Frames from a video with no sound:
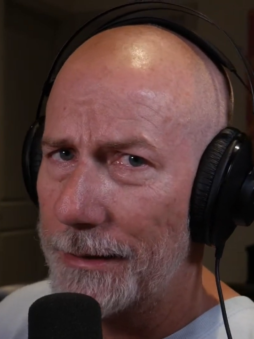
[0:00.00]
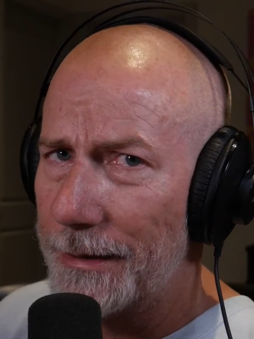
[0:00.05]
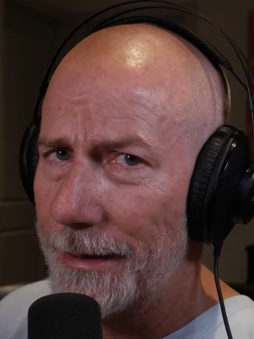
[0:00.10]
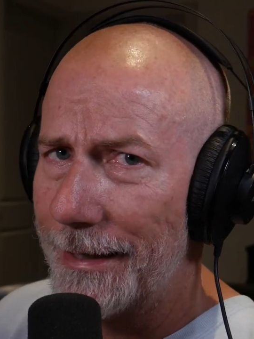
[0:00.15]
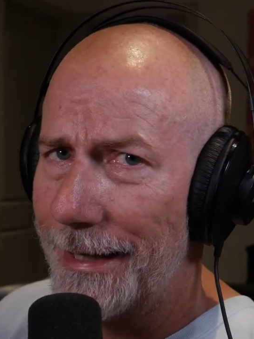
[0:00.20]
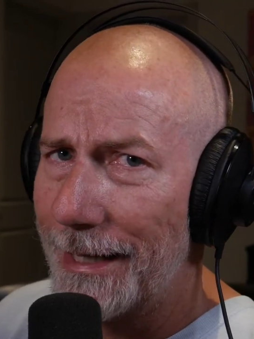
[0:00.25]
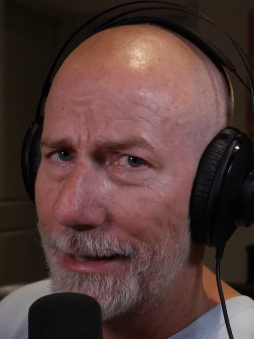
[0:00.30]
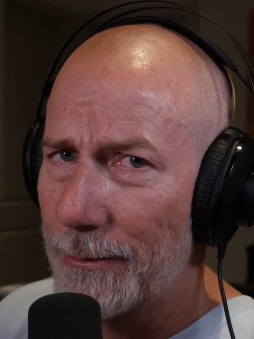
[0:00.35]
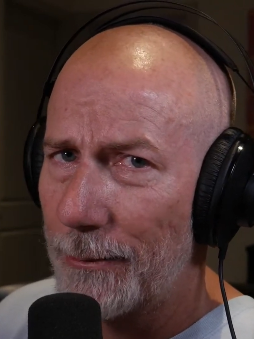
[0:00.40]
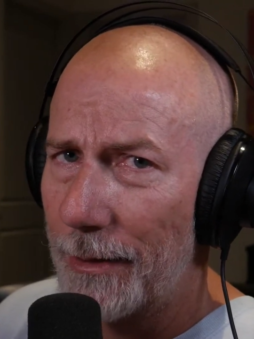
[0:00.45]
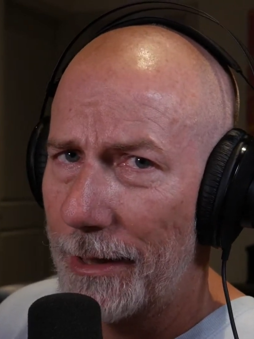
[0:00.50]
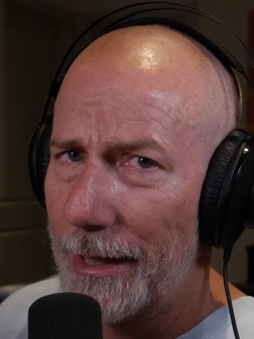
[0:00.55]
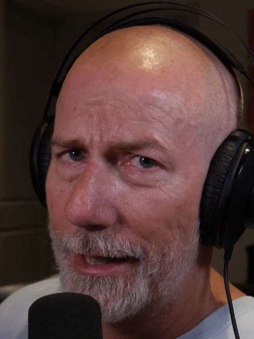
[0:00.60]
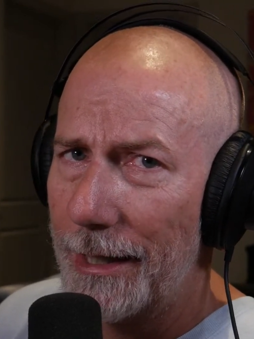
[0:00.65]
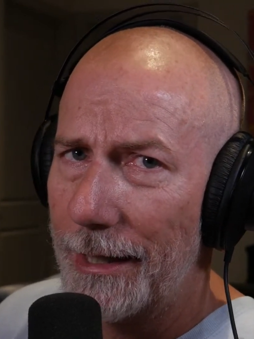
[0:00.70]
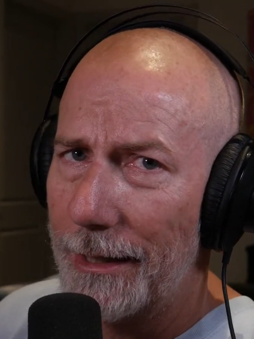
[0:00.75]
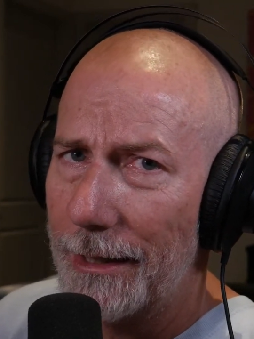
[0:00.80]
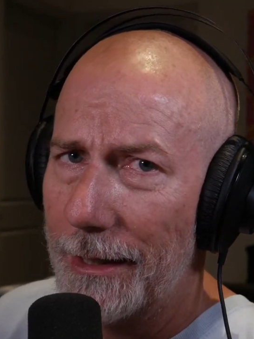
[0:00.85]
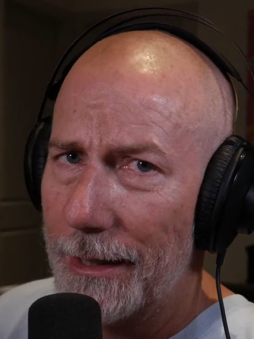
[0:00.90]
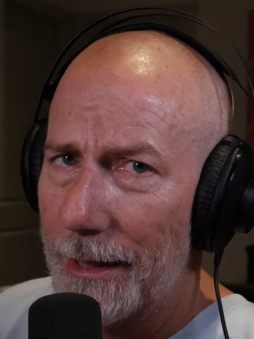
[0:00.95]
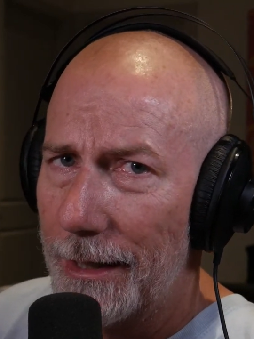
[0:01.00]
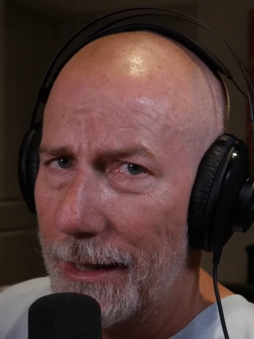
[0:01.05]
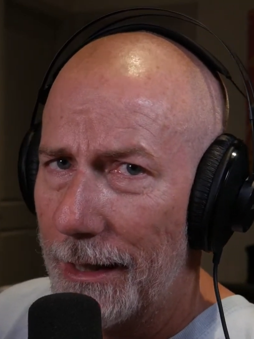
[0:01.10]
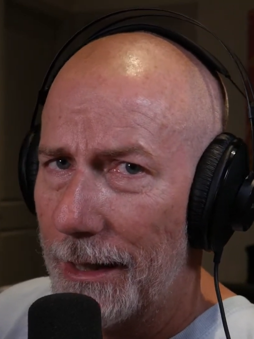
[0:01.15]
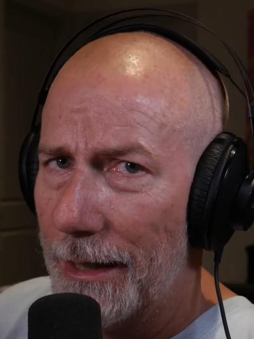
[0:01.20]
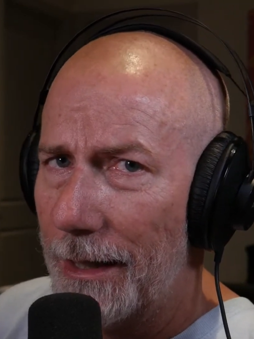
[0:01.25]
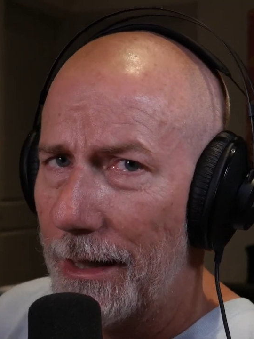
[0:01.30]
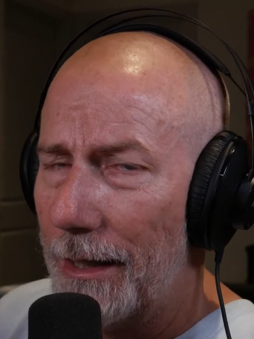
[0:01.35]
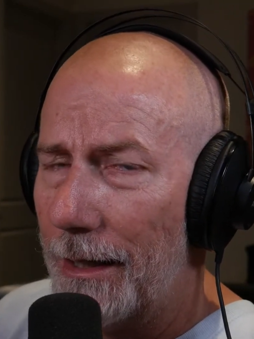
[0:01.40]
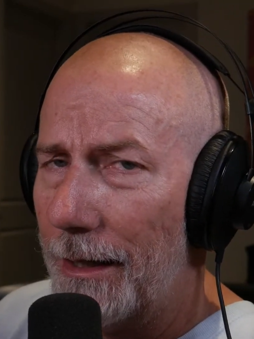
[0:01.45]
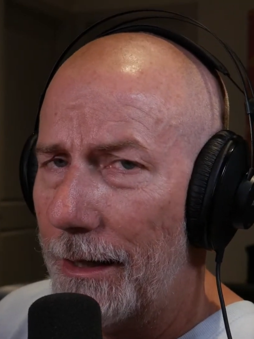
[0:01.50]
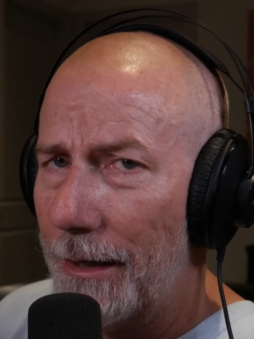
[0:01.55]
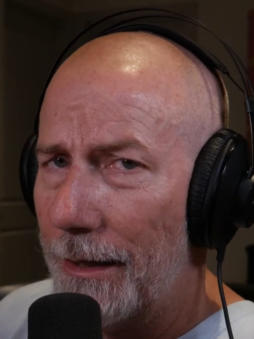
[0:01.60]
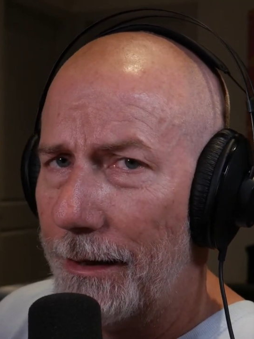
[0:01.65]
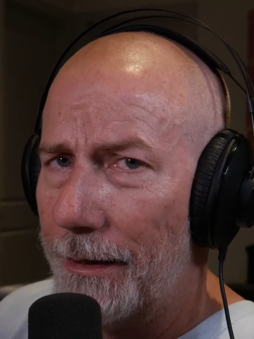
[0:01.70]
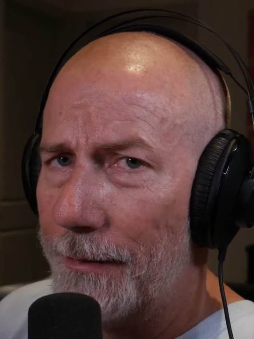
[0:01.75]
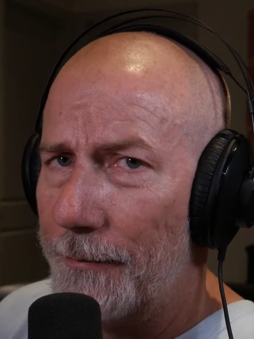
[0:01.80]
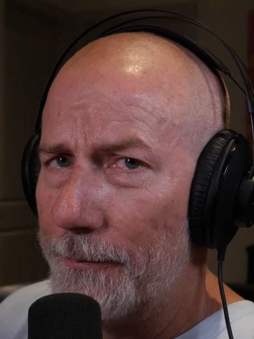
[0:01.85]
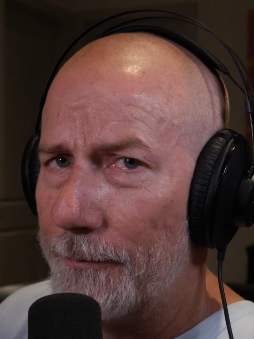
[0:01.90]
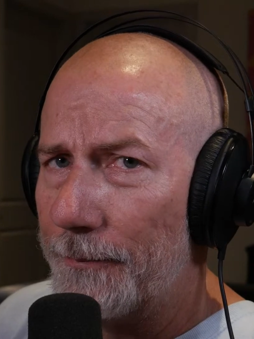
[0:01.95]
and that's why
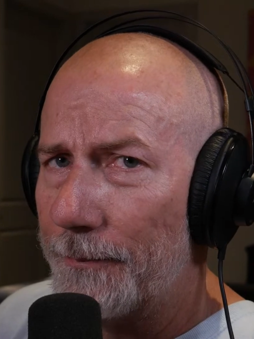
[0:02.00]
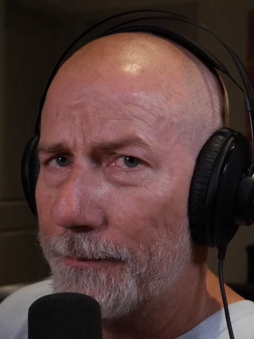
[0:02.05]
I'm